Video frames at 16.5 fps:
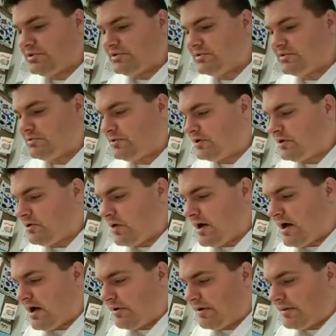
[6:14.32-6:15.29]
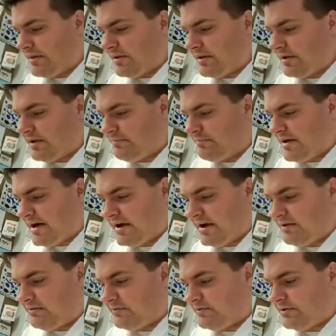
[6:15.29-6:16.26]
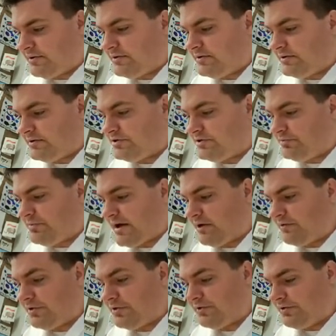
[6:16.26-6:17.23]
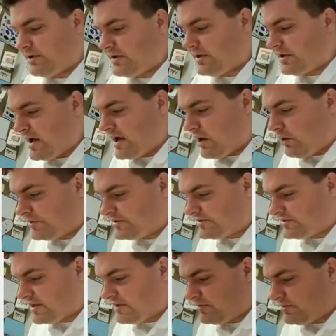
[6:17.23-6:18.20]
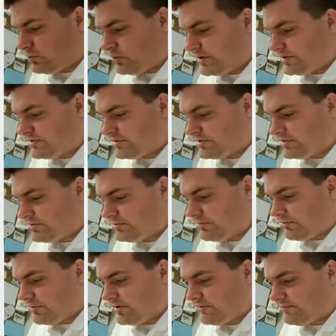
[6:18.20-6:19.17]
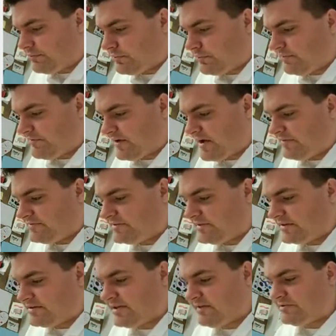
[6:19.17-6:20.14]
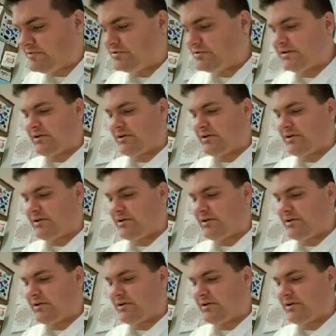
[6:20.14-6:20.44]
So we're going to go out in the 2 pi over 3, out 7, 1, 2, 3, 4, 5, 6, 7. So it's like